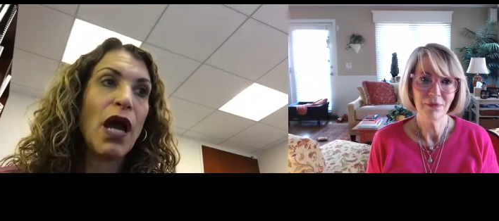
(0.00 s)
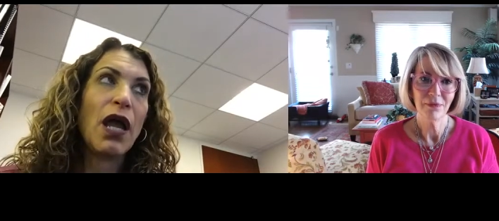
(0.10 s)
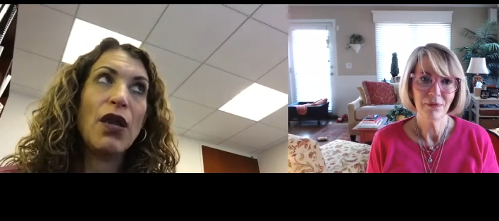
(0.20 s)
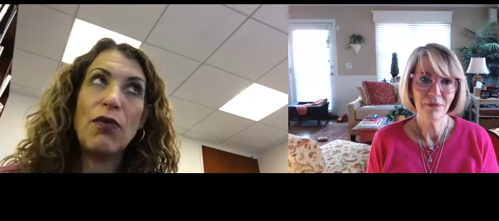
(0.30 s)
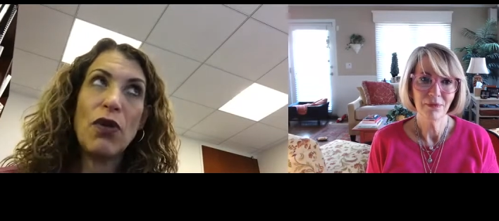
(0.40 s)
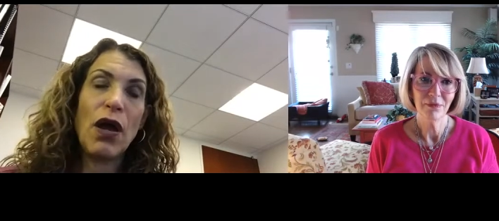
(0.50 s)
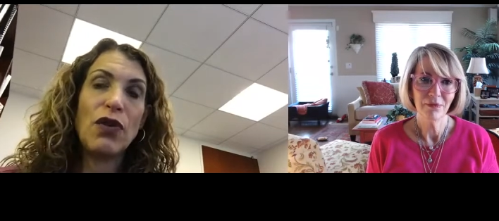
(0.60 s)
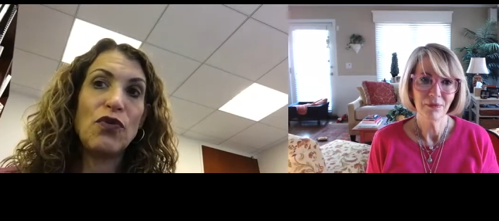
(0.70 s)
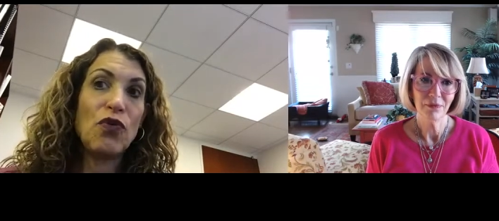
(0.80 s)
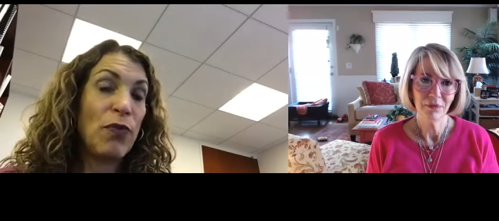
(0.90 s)
Speaker 1: And I
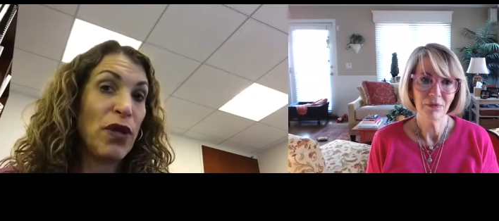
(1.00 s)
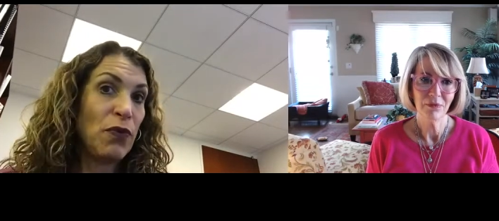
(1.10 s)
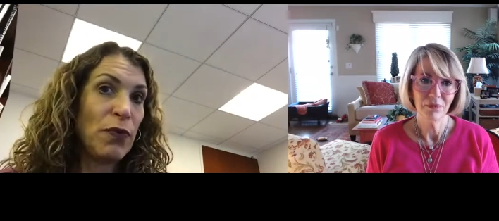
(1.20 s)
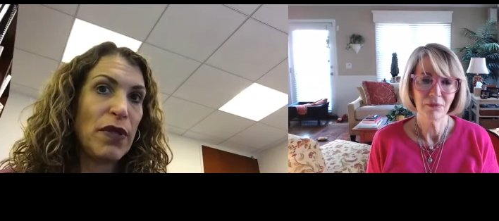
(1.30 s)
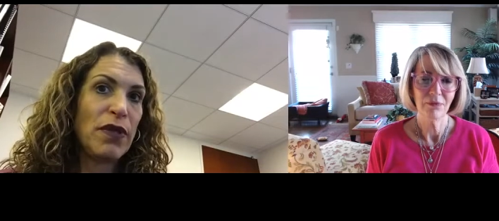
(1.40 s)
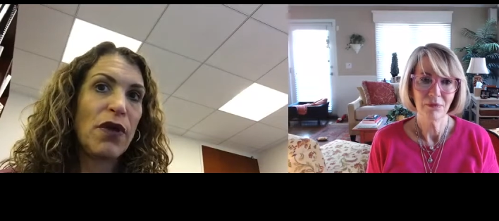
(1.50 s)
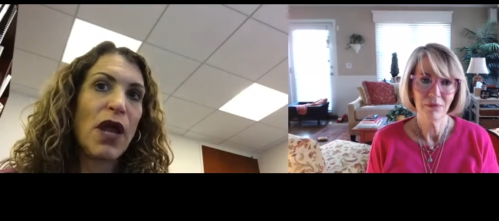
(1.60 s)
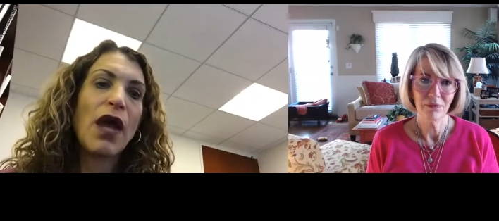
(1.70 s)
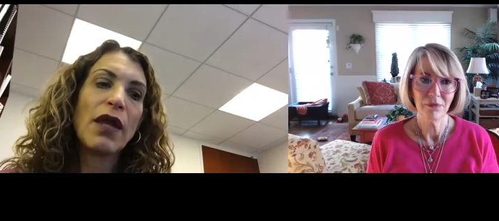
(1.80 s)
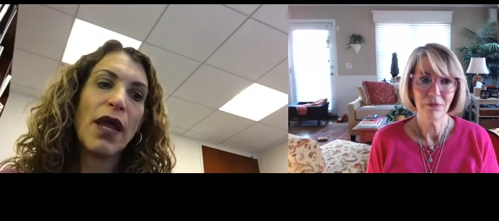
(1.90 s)
knew nobody would be there
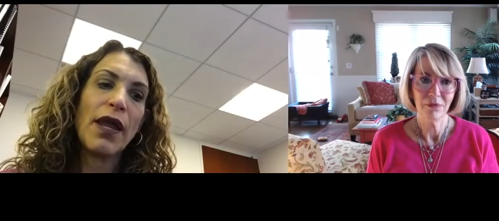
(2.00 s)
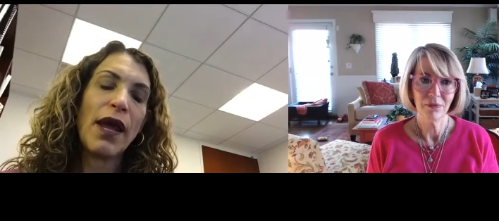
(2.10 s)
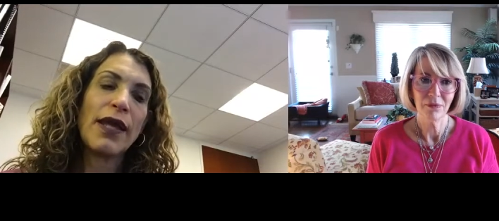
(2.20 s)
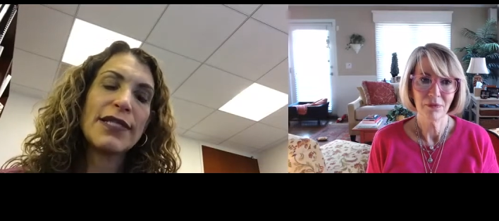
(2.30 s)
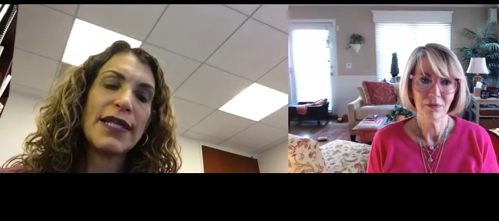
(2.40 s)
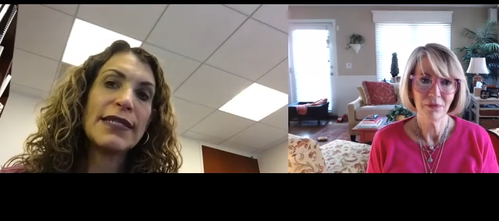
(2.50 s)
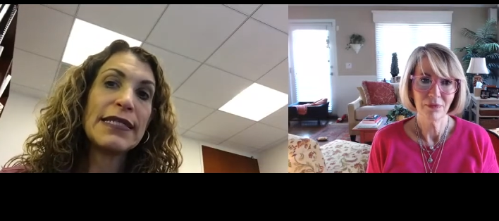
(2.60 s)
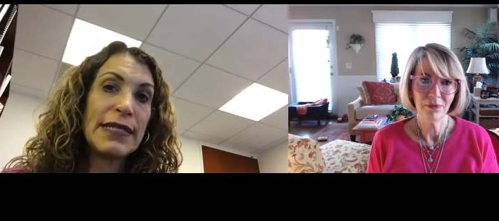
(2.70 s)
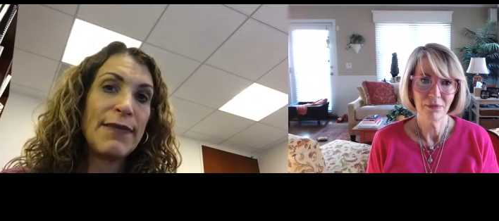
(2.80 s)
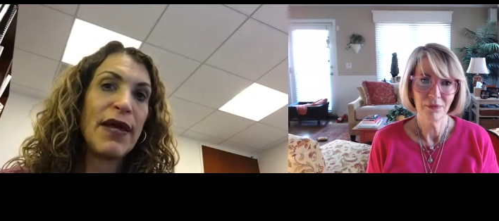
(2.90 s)
yet. And I sent an
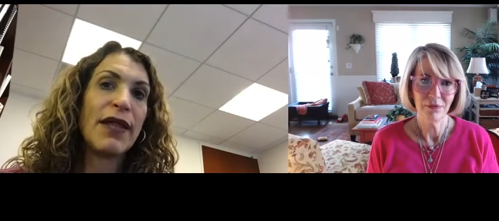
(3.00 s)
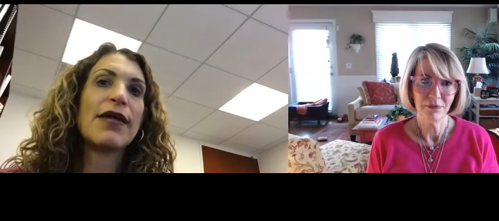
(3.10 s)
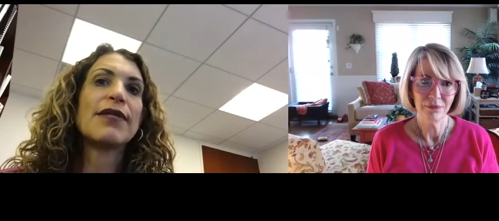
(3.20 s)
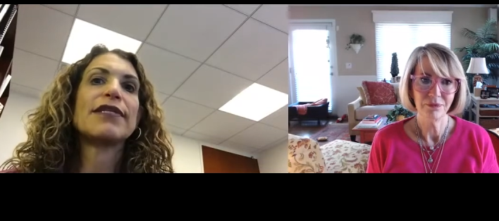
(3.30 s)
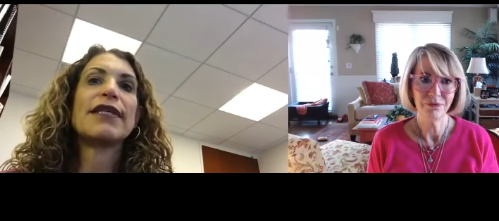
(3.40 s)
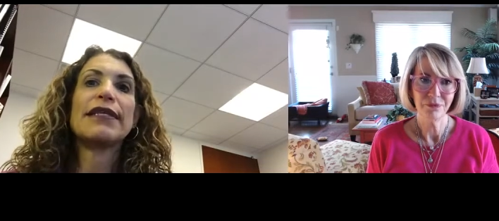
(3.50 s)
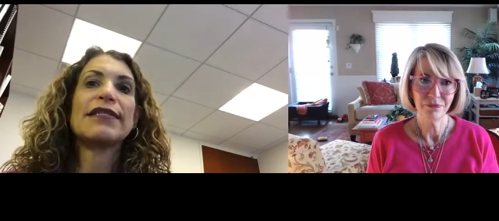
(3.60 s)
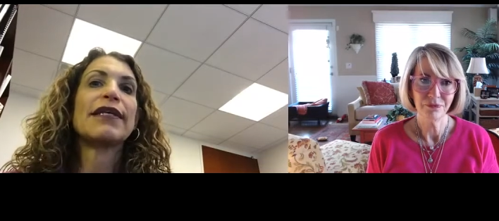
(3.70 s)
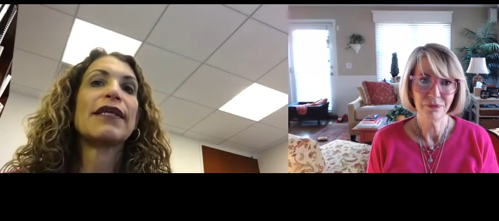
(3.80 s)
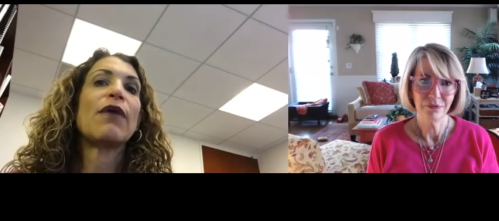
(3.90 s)
email and said,
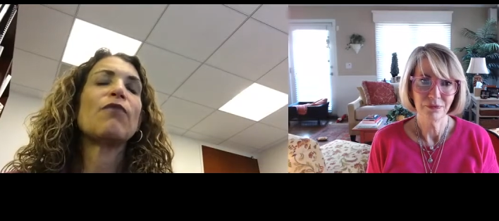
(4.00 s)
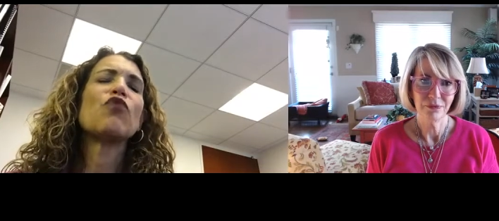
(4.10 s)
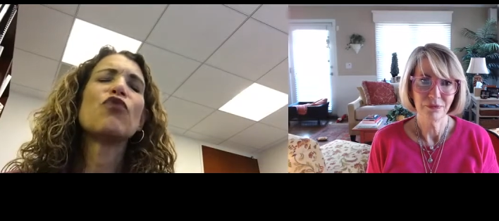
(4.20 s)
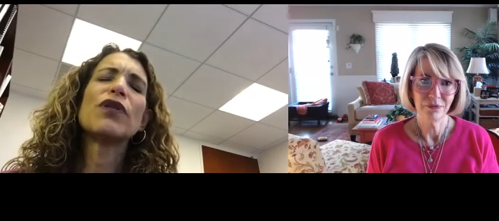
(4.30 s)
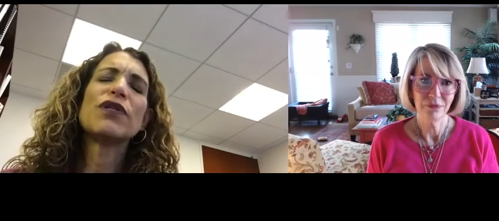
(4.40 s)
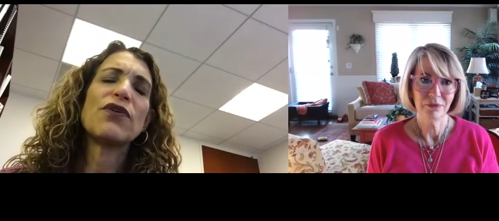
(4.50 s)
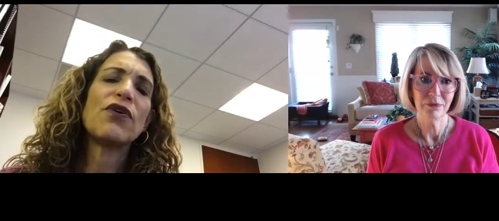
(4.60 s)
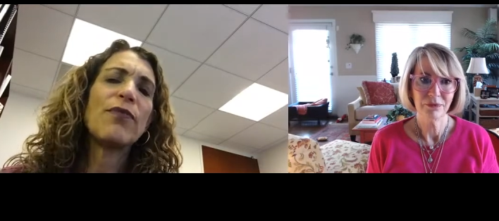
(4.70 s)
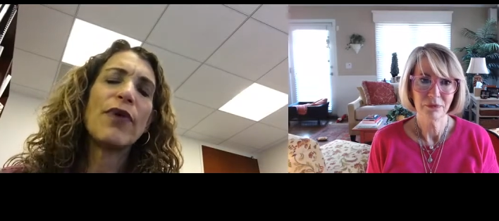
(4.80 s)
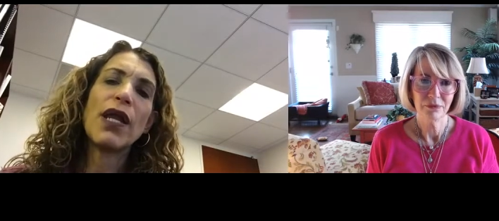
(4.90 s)
listen, I'm really sorry,
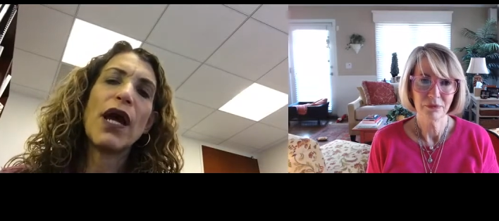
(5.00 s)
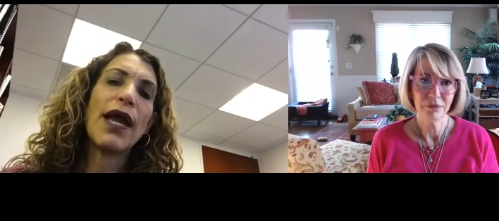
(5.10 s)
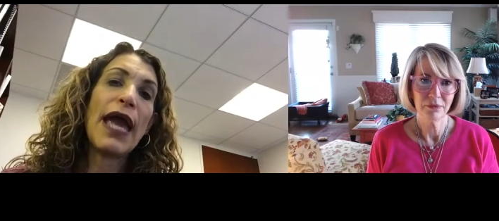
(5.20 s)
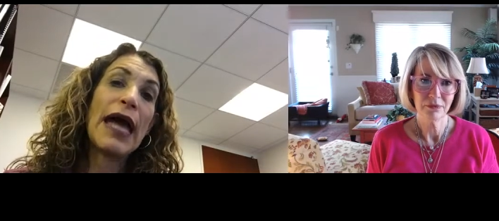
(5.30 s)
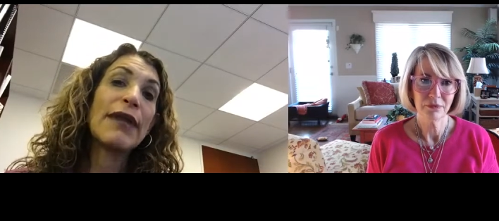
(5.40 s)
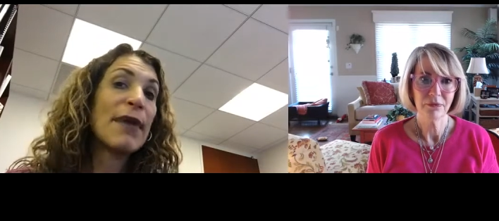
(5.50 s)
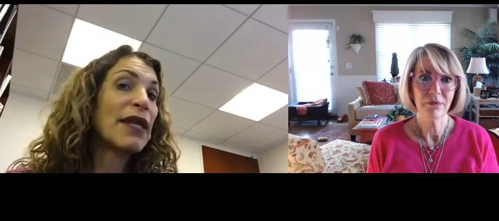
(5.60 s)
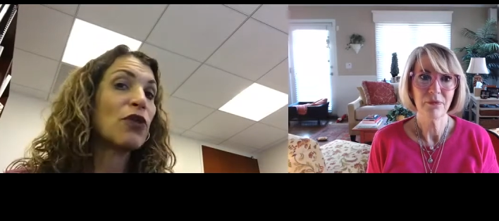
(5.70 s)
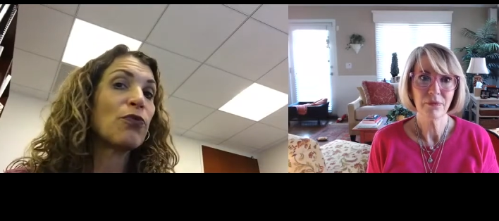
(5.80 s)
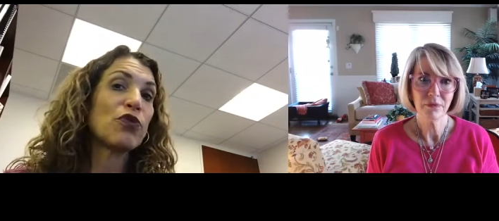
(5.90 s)
but I had a
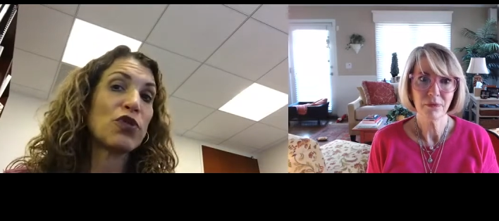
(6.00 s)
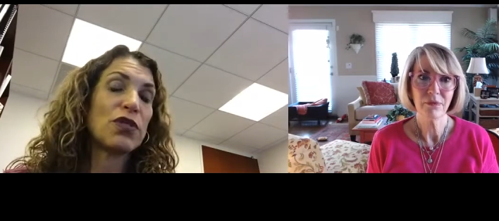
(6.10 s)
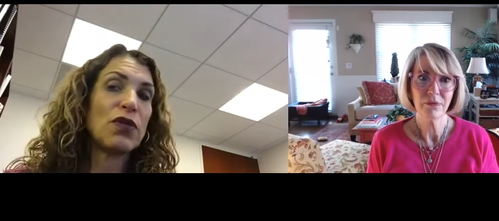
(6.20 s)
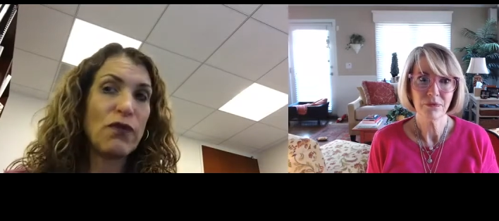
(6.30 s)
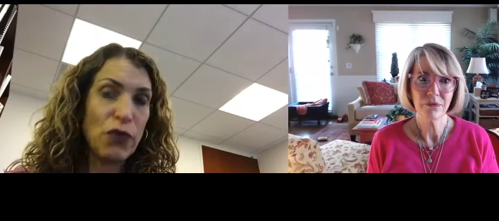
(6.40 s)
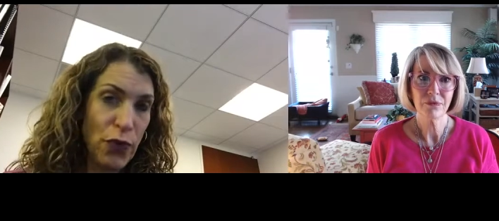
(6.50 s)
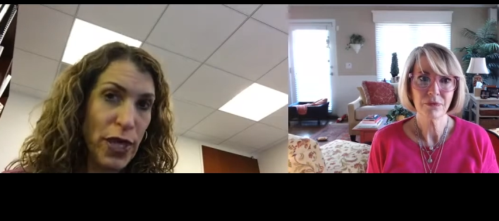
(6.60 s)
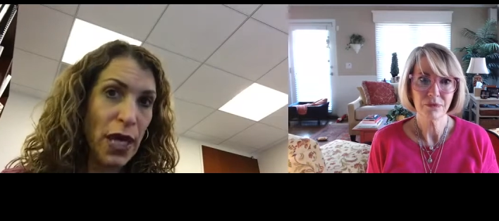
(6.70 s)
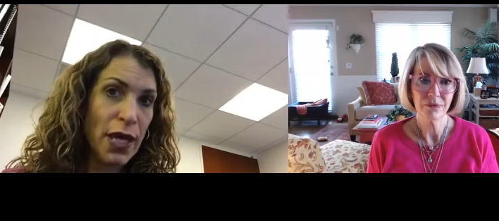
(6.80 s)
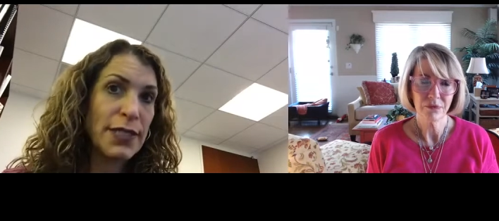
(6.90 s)
medical emergency over the
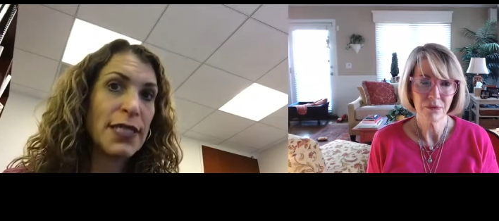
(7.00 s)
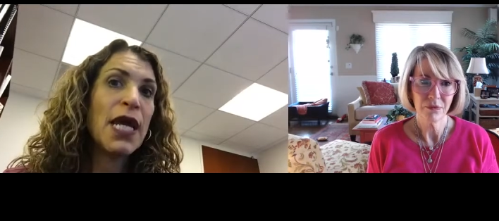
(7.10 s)
weekend.